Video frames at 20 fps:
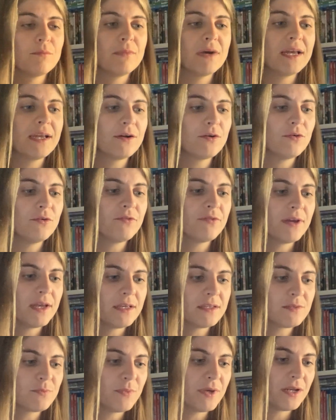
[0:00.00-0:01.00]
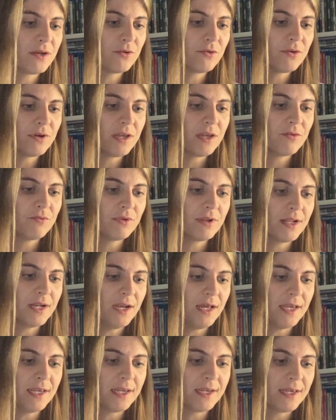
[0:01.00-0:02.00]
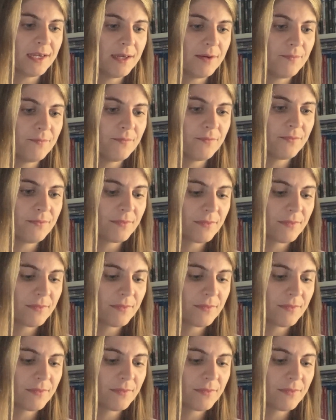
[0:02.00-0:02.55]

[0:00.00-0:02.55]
Michael Fassbender, I really like him.